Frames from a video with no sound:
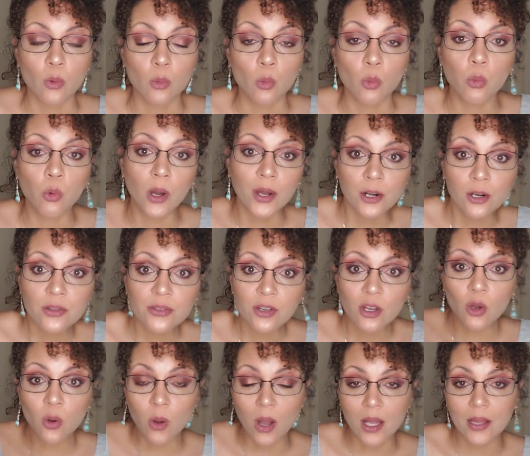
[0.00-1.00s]
What are
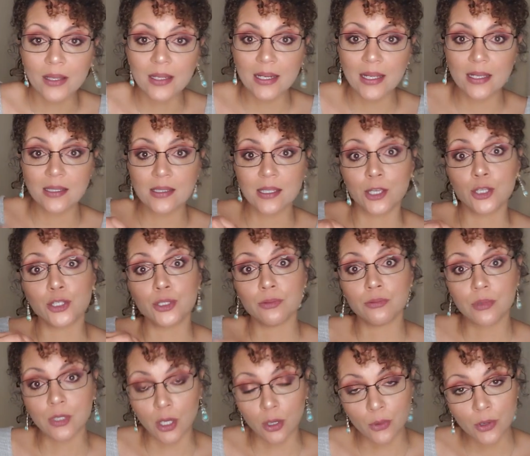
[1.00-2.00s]
the qualities that you
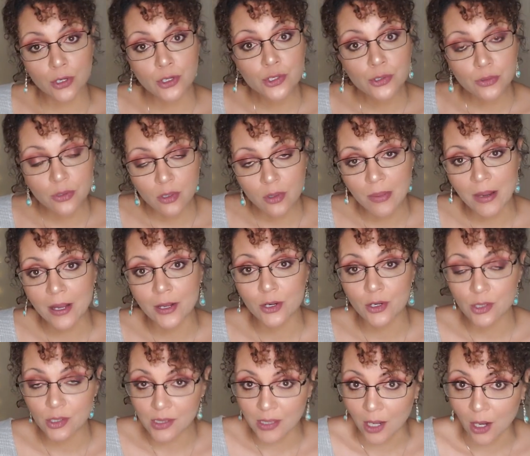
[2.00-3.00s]
know are true about
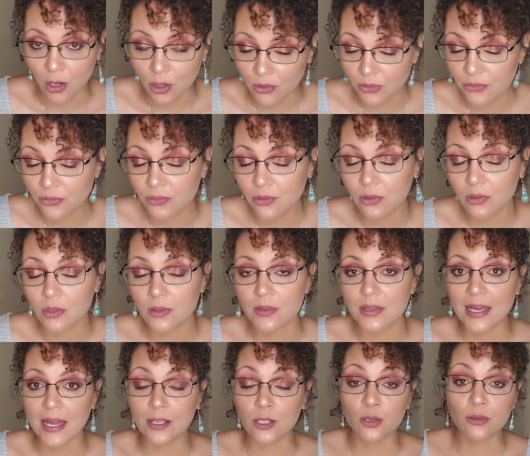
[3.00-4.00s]
yourself
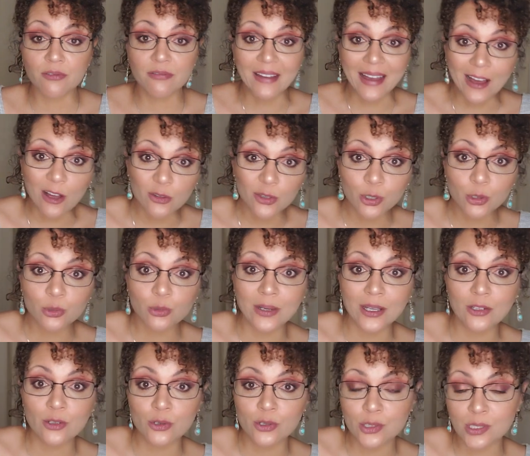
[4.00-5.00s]
that you value
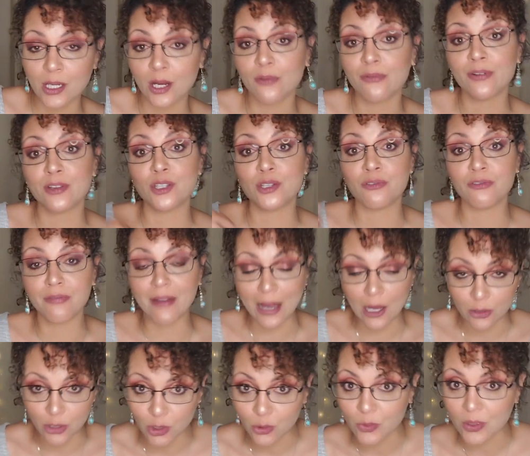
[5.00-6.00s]
in yourself and you
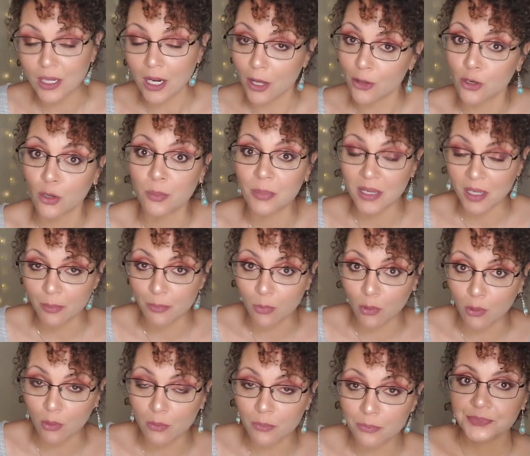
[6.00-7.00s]
value in other
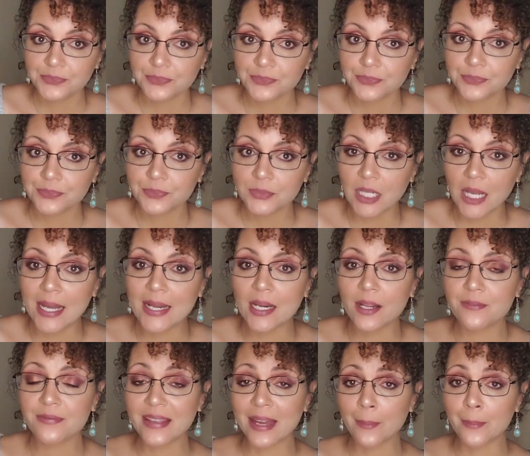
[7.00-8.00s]
people? And
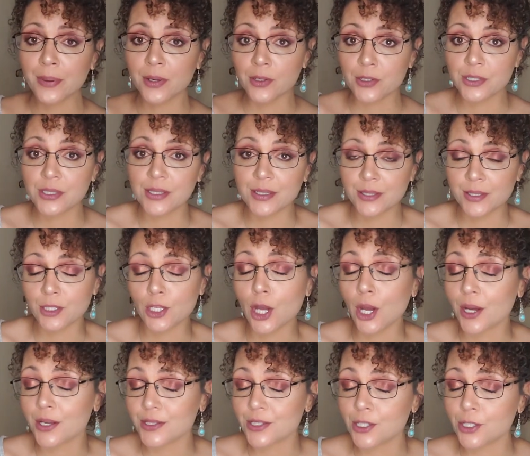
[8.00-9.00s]
if that person is
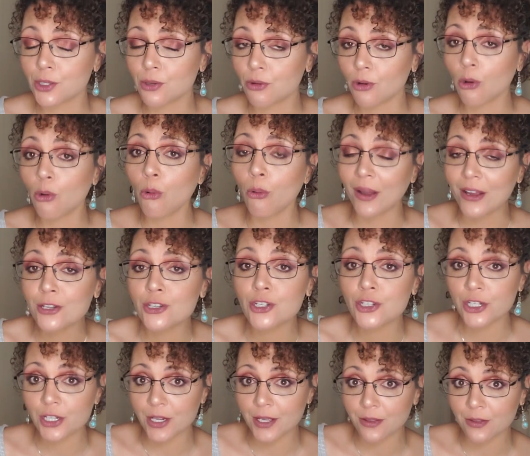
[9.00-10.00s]
causing you to
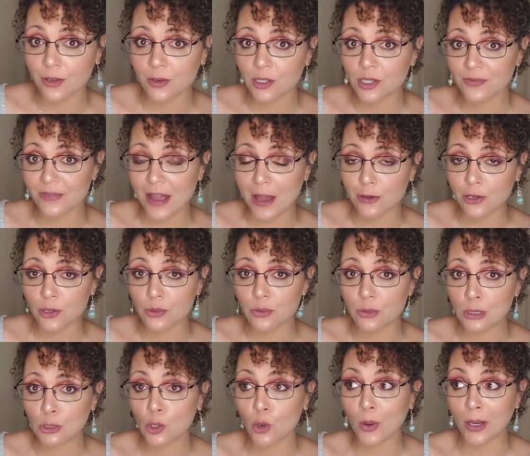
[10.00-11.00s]
question those
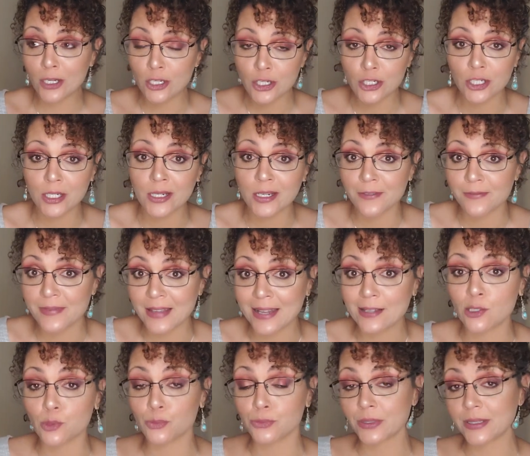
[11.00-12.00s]
values, question if
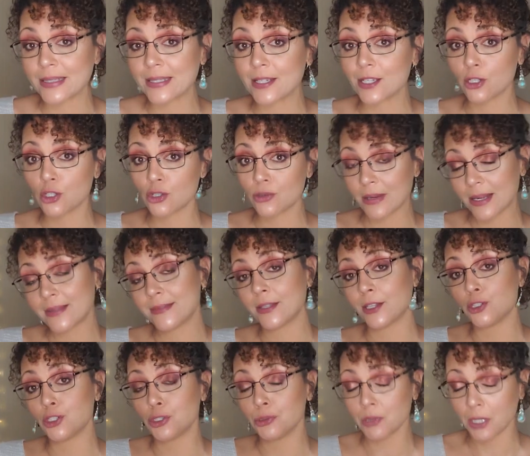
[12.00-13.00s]
that's really a trait
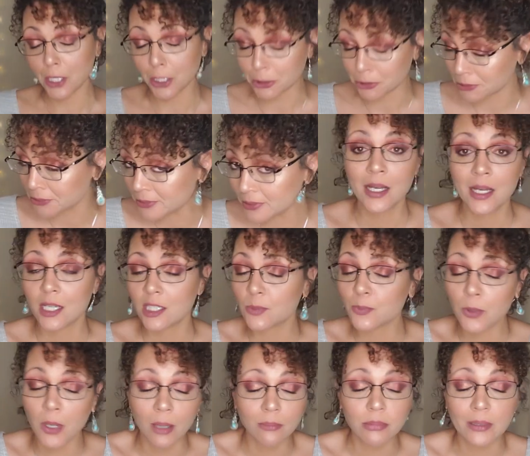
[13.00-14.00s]
that you own, it's
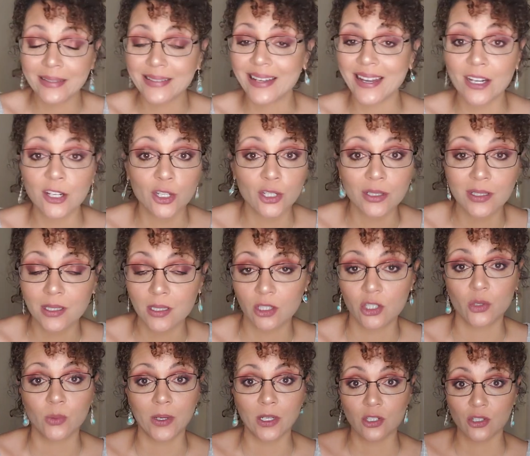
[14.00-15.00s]
probably not a good
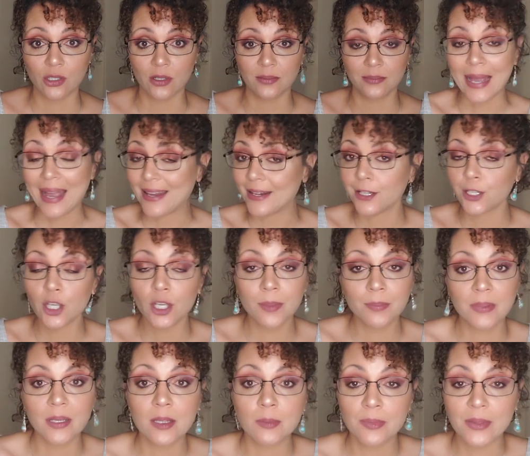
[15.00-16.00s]
situation. And it
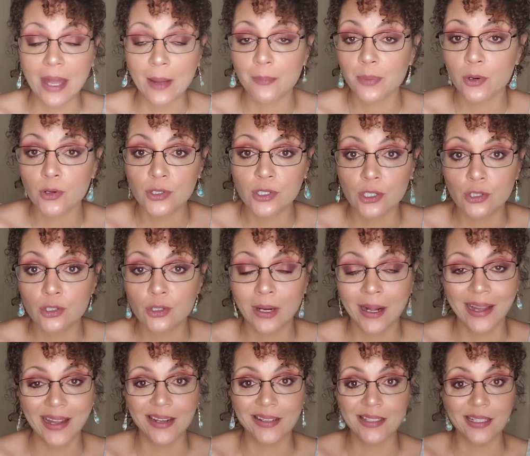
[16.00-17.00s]
could be that person
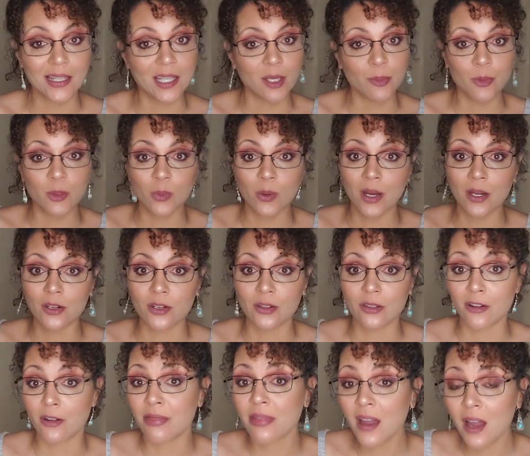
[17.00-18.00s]
trying to keep you under
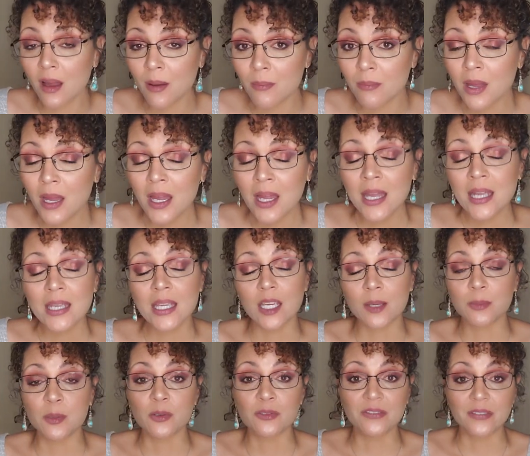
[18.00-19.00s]
their thumb,
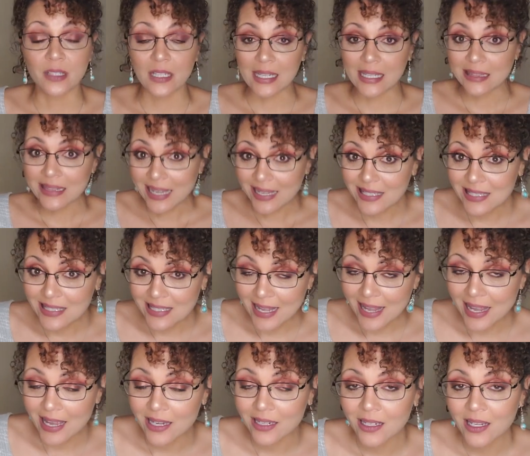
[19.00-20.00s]
keep you feeling less
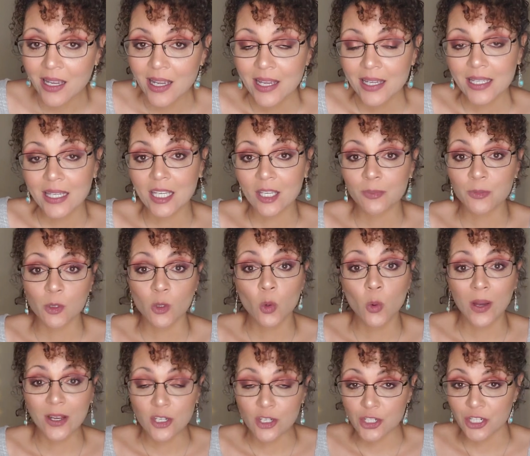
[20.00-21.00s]
than, keep you
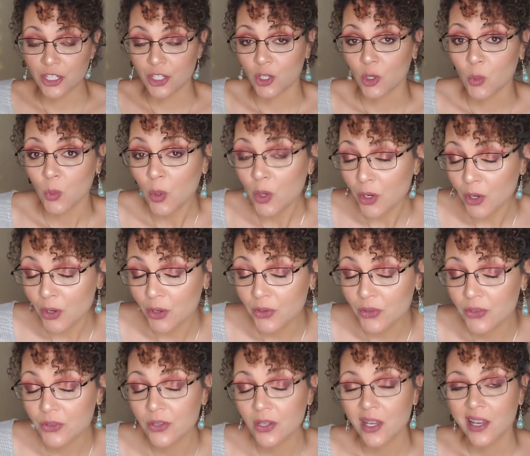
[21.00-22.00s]
questioning your
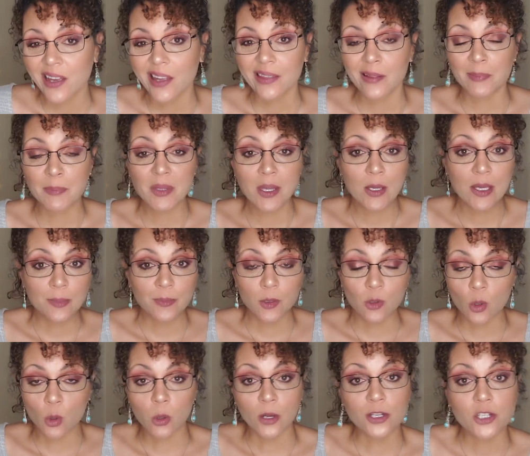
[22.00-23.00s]
worth, keep you
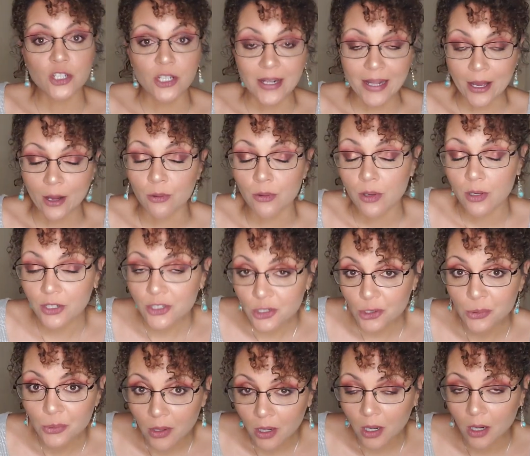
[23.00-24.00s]
questioning how good
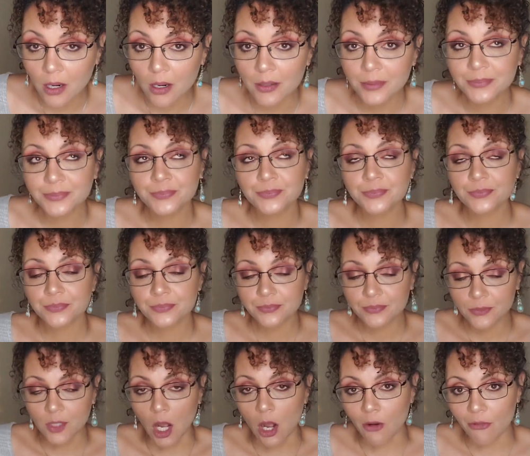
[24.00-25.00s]
you are,
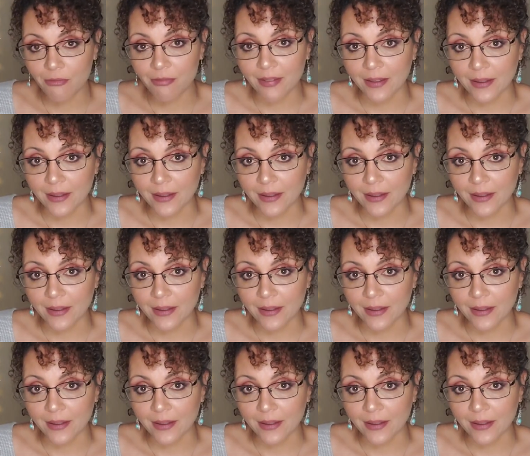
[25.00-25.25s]
all the